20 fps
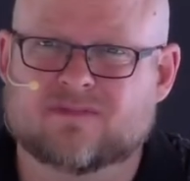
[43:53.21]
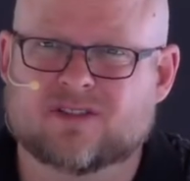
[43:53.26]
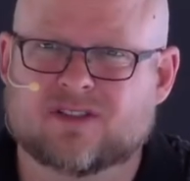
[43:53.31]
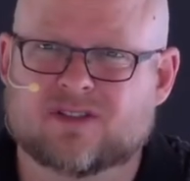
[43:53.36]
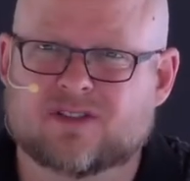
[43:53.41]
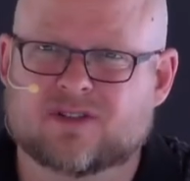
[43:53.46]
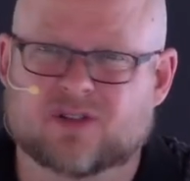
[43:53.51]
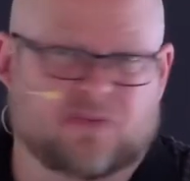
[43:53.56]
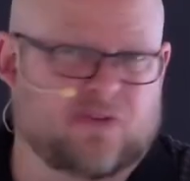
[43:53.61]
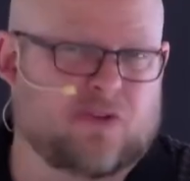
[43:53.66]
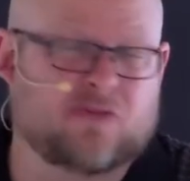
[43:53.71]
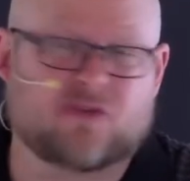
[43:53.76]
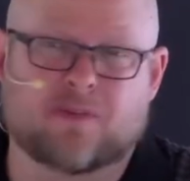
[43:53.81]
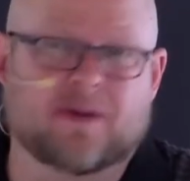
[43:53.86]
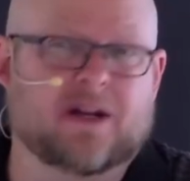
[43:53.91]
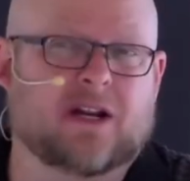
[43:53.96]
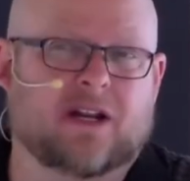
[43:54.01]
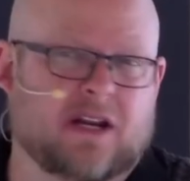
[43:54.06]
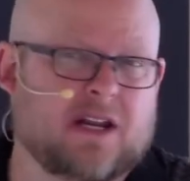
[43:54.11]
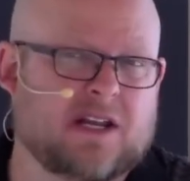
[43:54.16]
So if you've
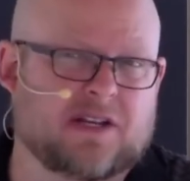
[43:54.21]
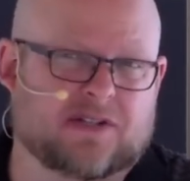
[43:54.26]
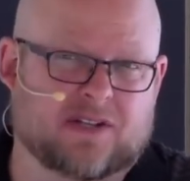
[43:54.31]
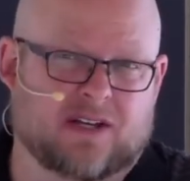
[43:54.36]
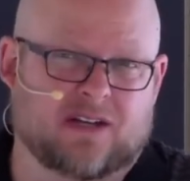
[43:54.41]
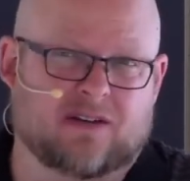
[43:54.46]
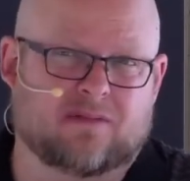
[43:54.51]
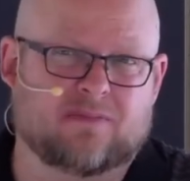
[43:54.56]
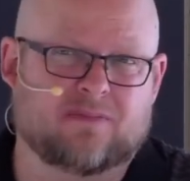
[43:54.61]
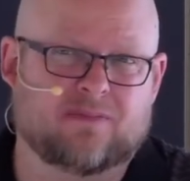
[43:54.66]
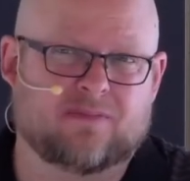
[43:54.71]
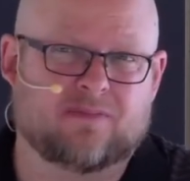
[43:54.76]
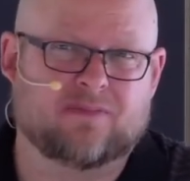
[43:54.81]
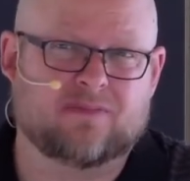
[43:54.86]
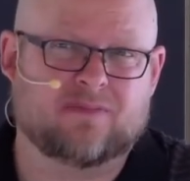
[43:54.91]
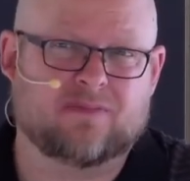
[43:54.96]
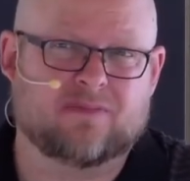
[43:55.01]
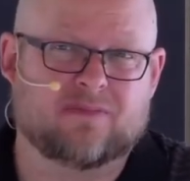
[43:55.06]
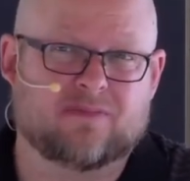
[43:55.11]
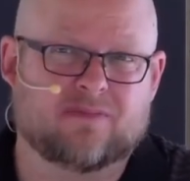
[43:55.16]
committed any sin,
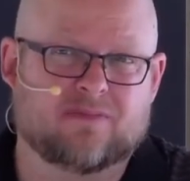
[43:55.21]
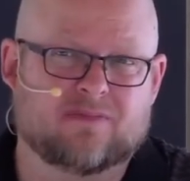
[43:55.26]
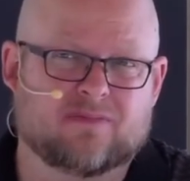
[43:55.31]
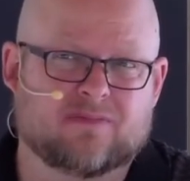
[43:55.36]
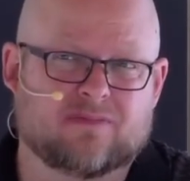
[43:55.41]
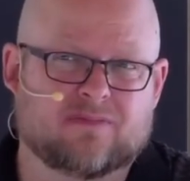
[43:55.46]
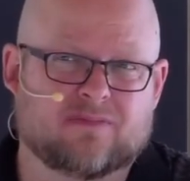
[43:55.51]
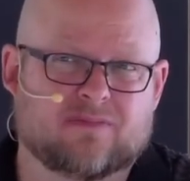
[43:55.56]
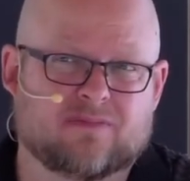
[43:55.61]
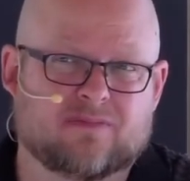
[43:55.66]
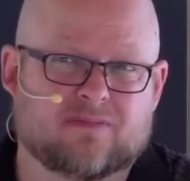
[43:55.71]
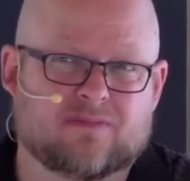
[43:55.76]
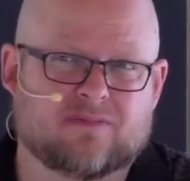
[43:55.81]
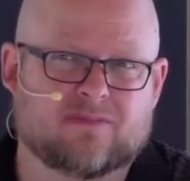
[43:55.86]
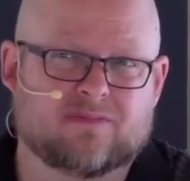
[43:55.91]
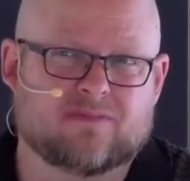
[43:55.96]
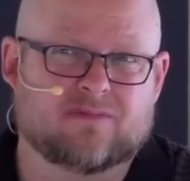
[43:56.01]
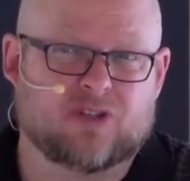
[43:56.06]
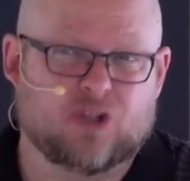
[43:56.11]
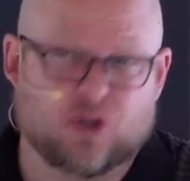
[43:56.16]

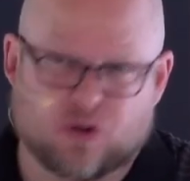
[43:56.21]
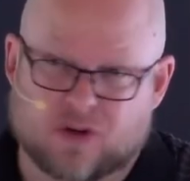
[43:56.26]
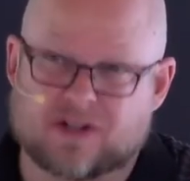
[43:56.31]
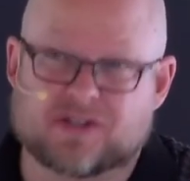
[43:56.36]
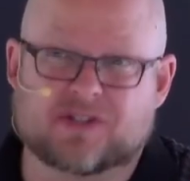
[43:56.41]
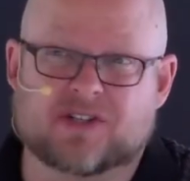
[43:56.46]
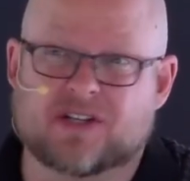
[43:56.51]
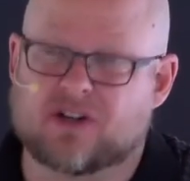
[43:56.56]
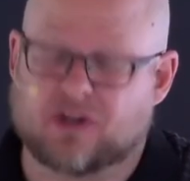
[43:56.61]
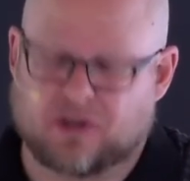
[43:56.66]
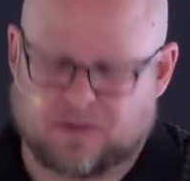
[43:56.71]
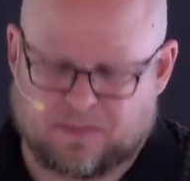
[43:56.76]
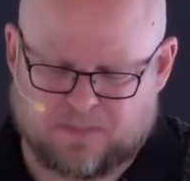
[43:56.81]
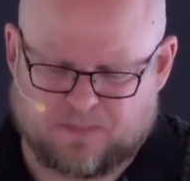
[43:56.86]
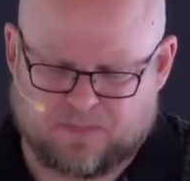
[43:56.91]
you're a sinner.